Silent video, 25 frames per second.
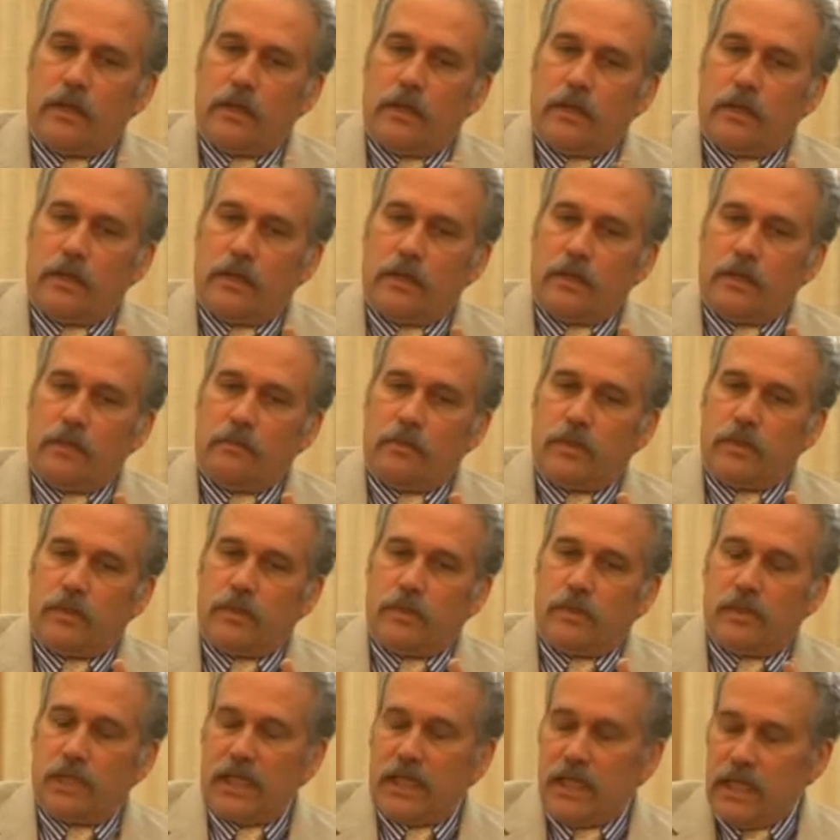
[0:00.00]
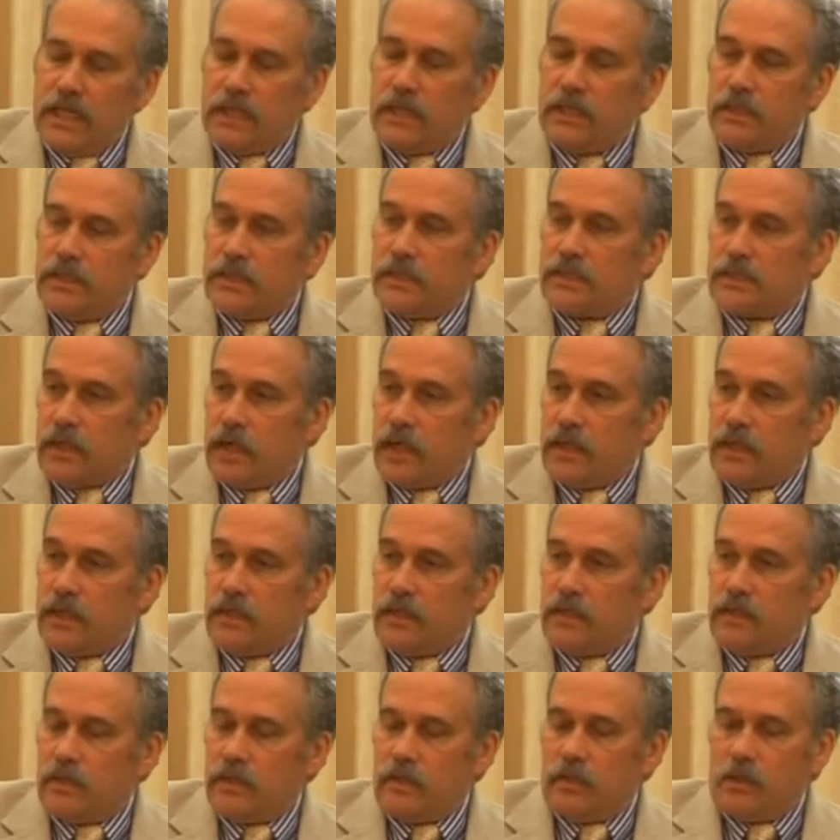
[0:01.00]
Danida
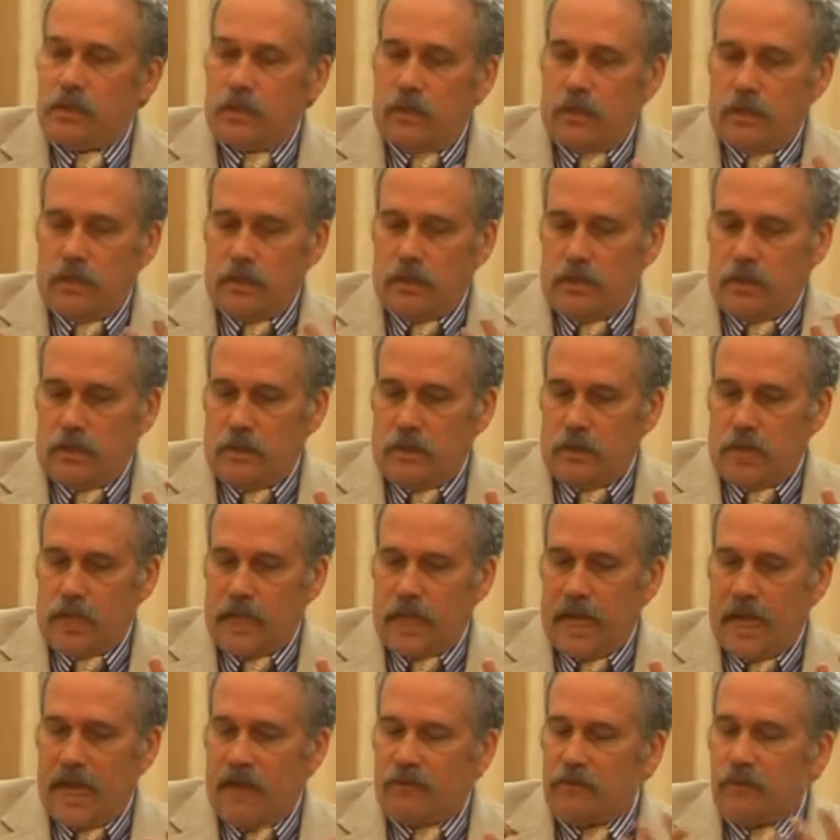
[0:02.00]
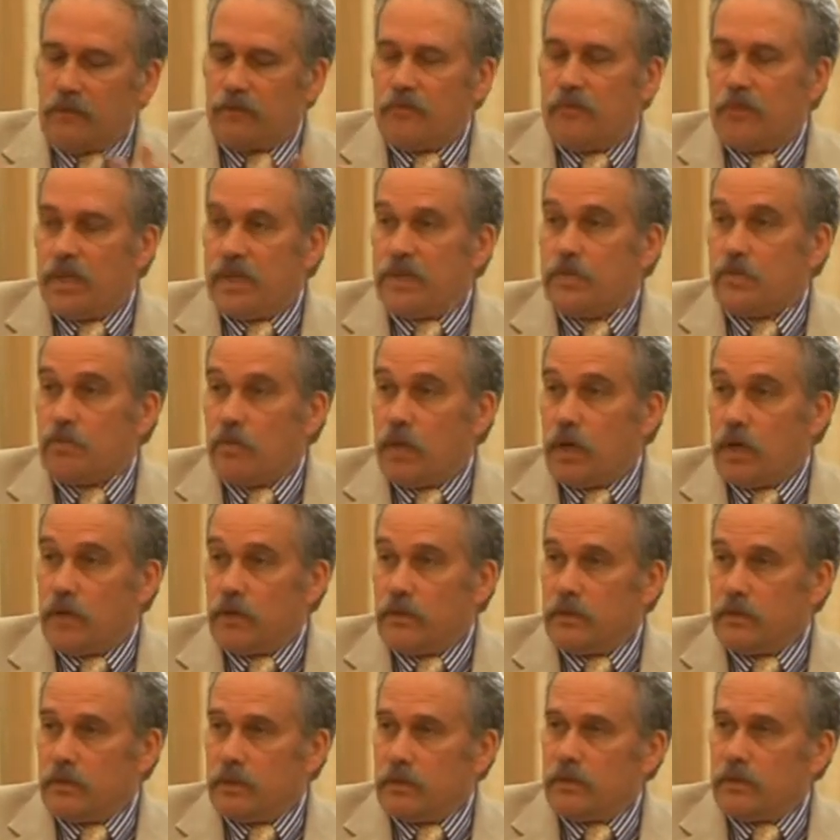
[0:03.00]
decided that after phase 1,